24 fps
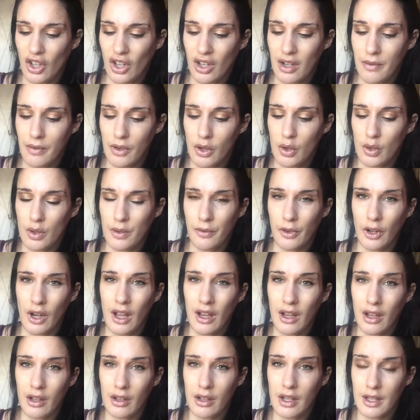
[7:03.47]
kind of used for
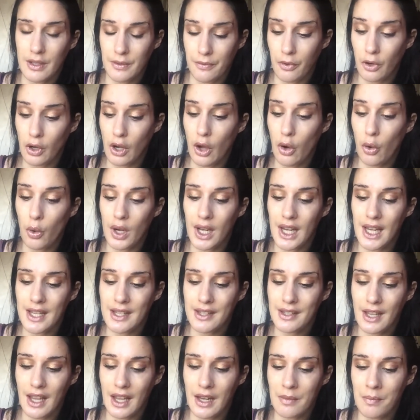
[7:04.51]
like, it's for like oilier
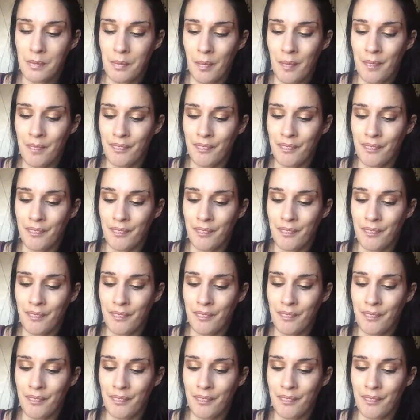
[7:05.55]
skin.